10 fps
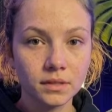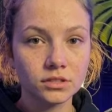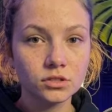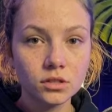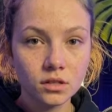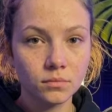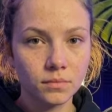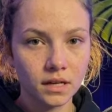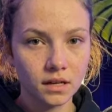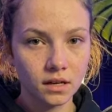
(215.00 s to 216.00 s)
circle,
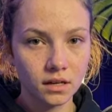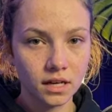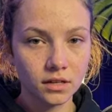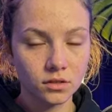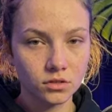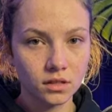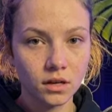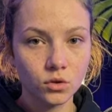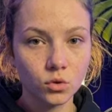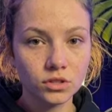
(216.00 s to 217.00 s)

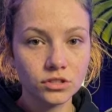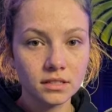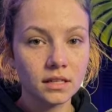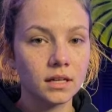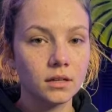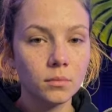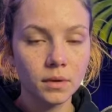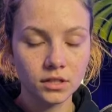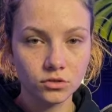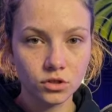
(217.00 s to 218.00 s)
another course, another
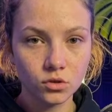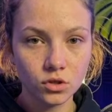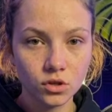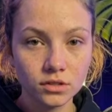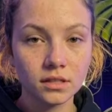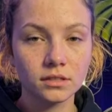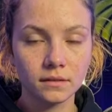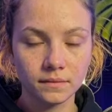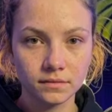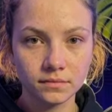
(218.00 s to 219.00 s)
page on your content.
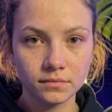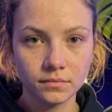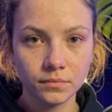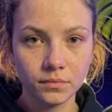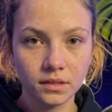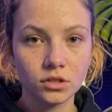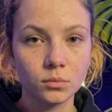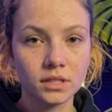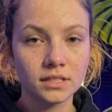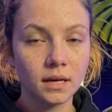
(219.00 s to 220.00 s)
So
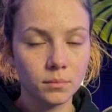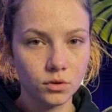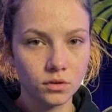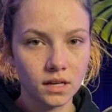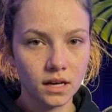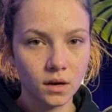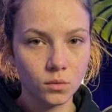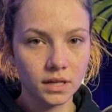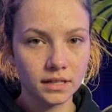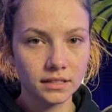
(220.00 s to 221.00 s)
for example,
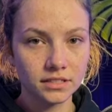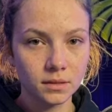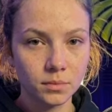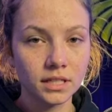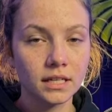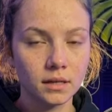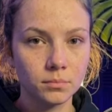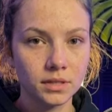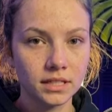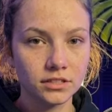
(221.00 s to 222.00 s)
when somebody
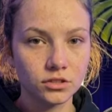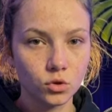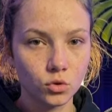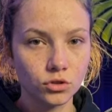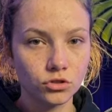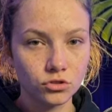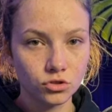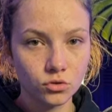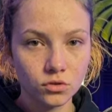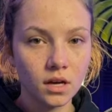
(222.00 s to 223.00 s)
completes course
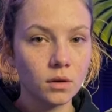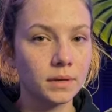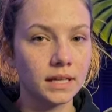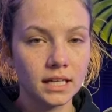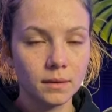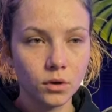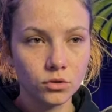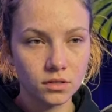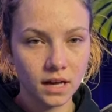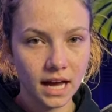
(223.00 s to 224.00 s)
2, I'll be able
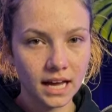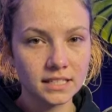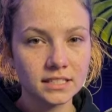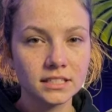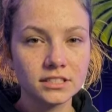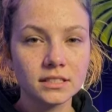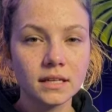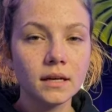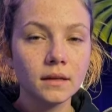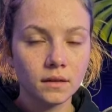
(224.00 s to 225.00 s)
to access
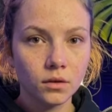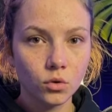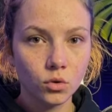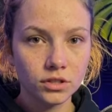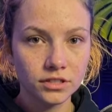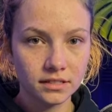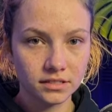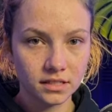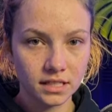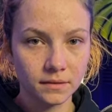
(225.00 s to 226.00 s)
course
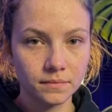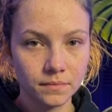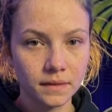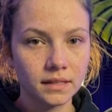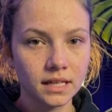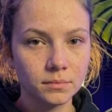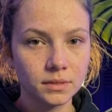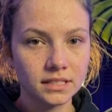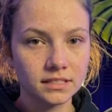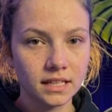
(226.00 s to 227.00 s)
3. That
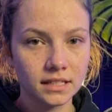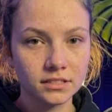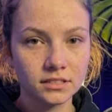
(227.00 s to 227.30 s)
means that